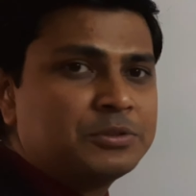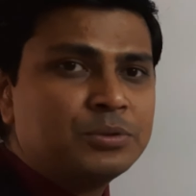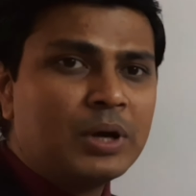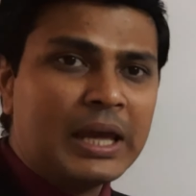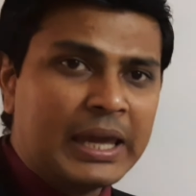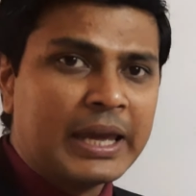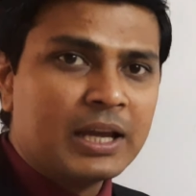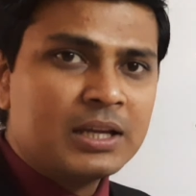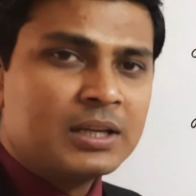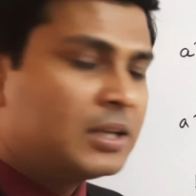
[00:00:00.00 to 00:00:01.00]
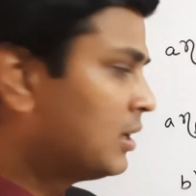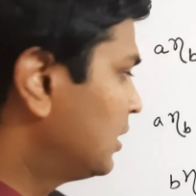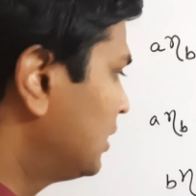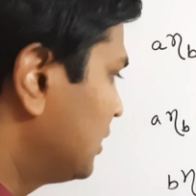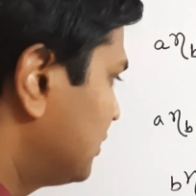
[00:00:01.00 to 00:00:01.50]
to A.
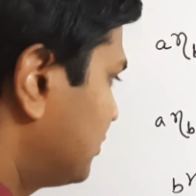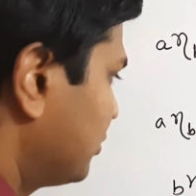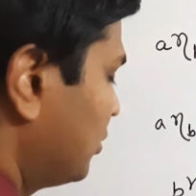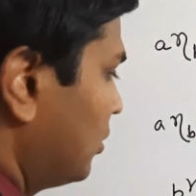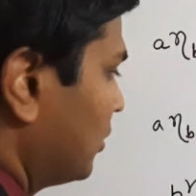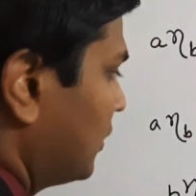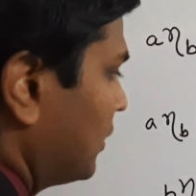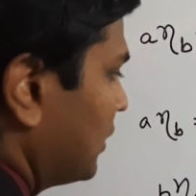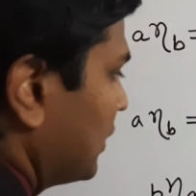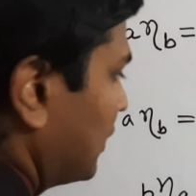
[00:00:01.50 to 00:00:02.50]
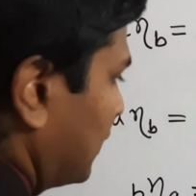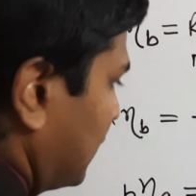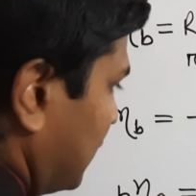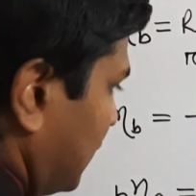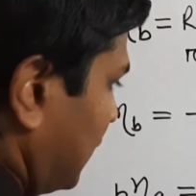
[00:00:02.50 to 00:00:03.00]
So
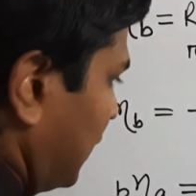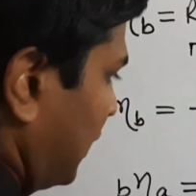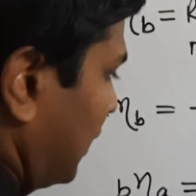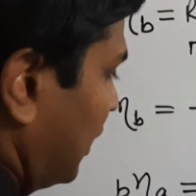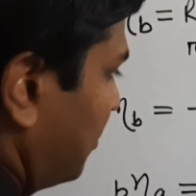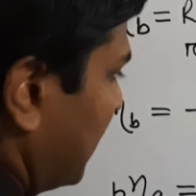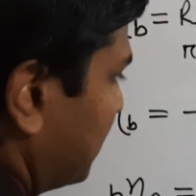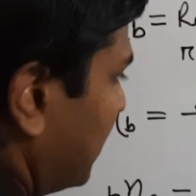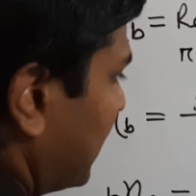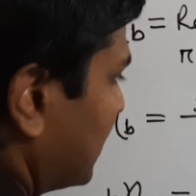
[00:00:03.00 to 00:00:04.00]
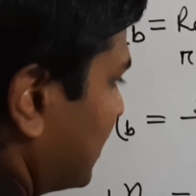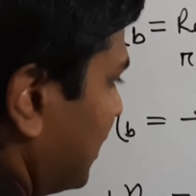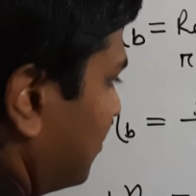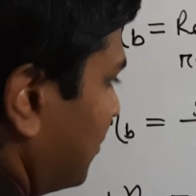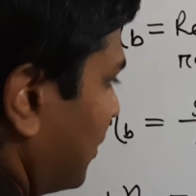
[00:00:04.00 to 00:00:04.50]
in mathematical
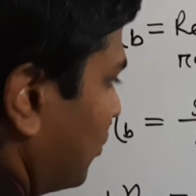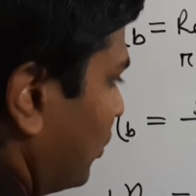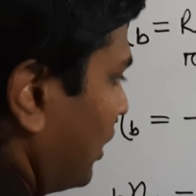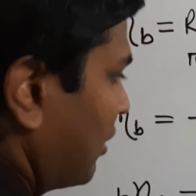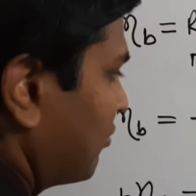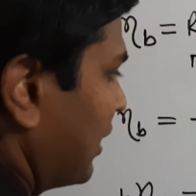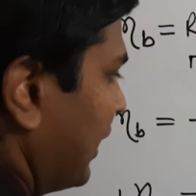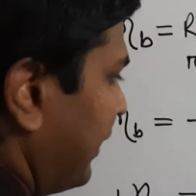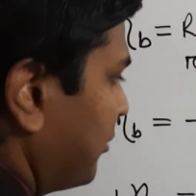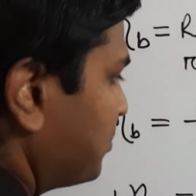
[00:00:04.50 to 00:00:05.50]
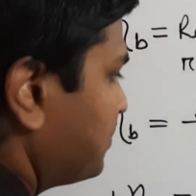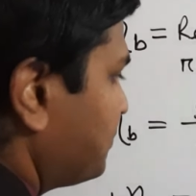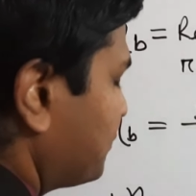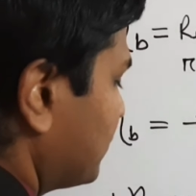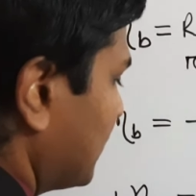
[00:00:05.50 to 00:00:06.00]
term we can write
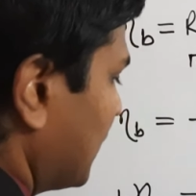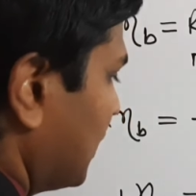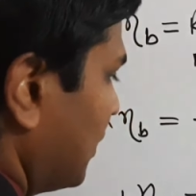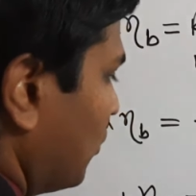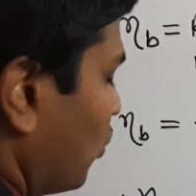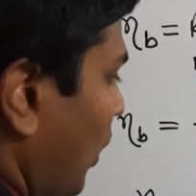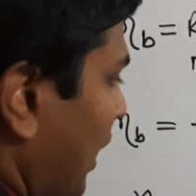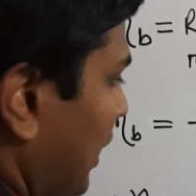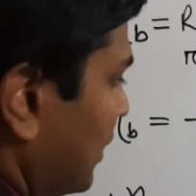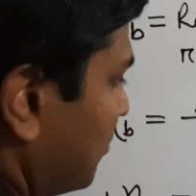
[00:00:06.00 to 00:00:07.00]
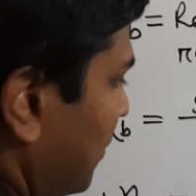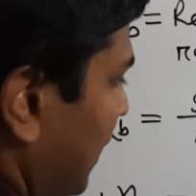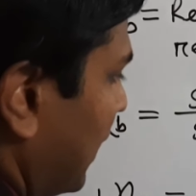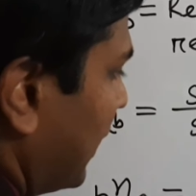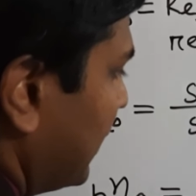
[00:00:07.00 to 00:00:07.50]
1
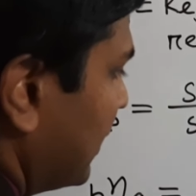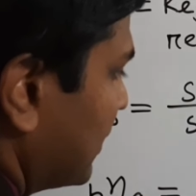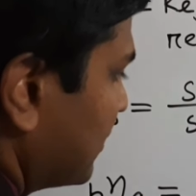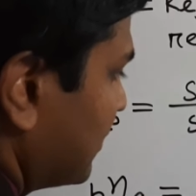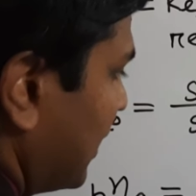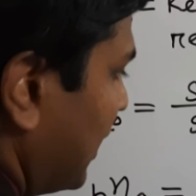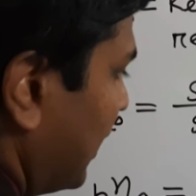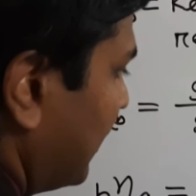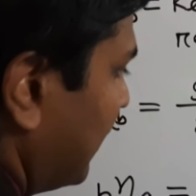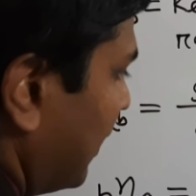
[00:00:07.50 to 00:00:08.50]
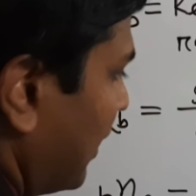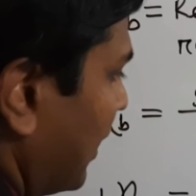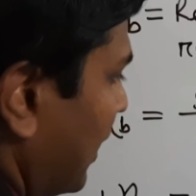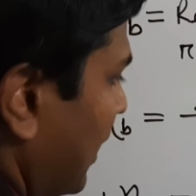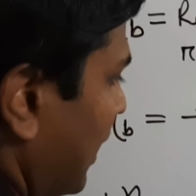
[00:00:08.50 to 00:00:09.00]
by sin
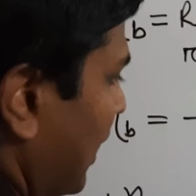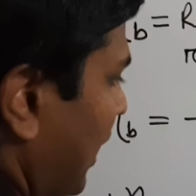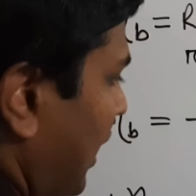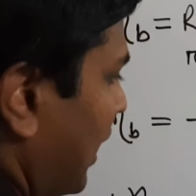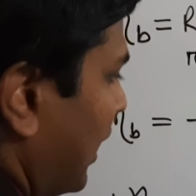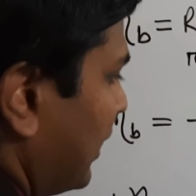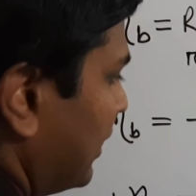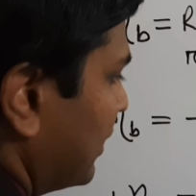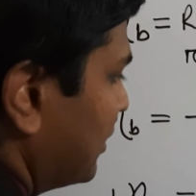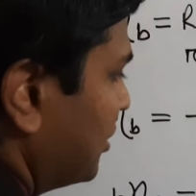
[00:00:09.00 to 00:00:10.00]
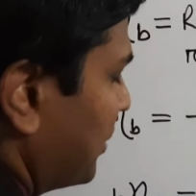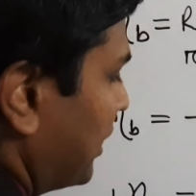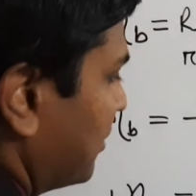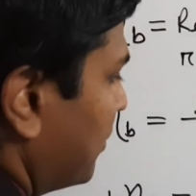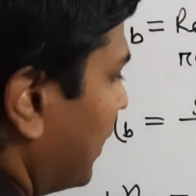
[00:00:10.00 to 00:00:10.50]
I
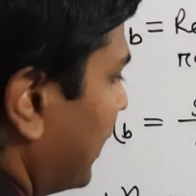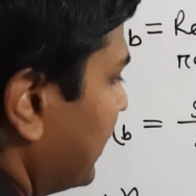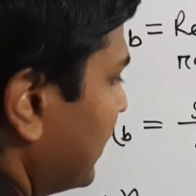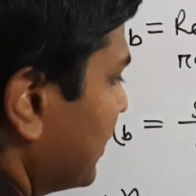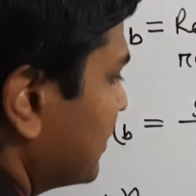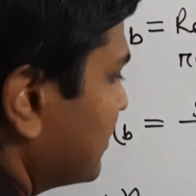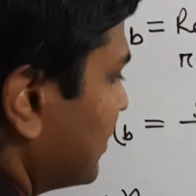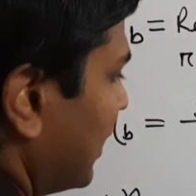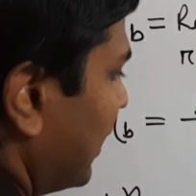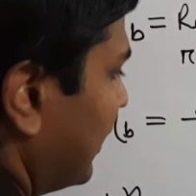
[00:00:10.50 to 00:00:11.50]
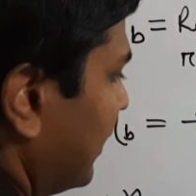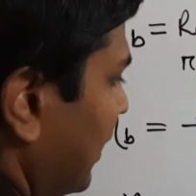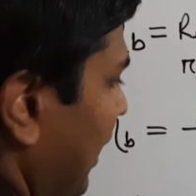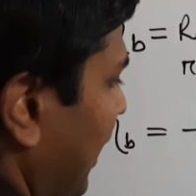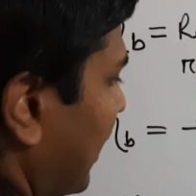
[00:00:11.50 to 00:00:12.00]
divided by sin
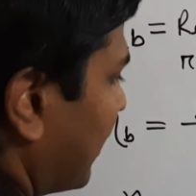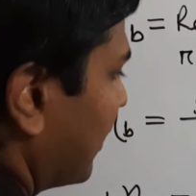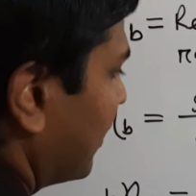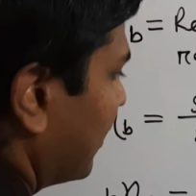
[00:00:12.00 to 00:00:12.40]
R.